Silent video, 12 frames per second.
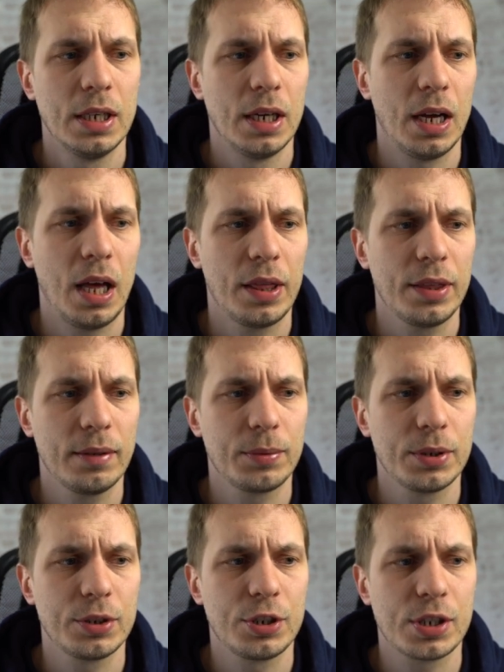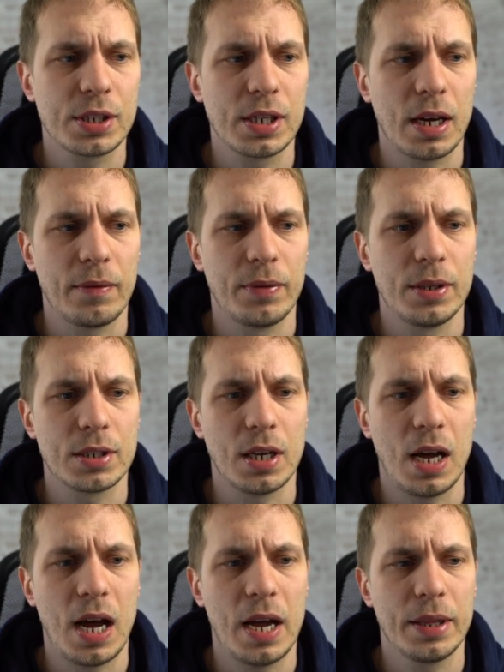and if we just have this
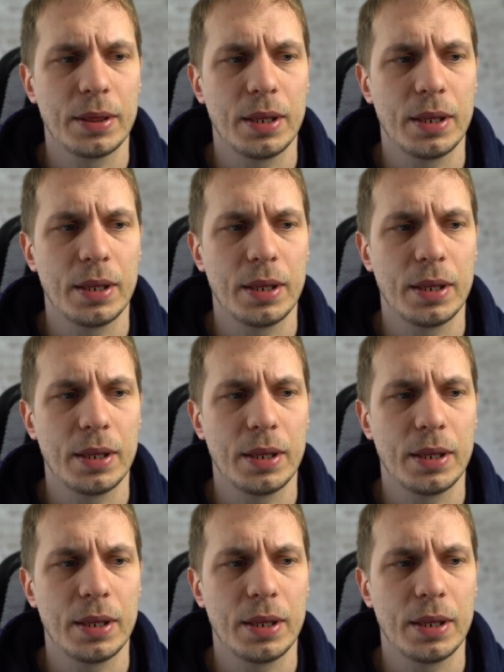line,